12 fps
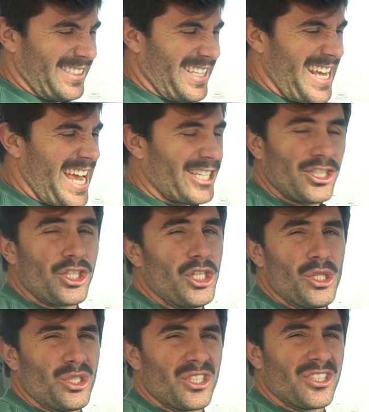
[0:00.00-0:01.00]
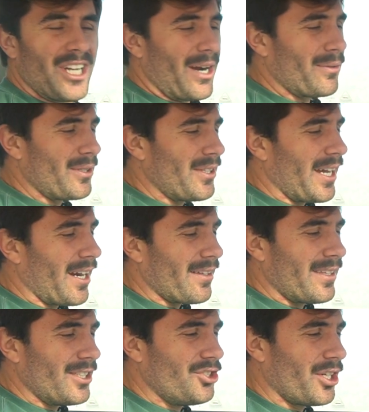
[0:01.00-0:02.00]
execution's not really there.
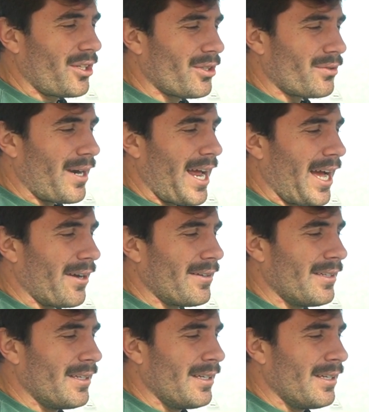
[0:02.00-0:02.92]
They jiggle around.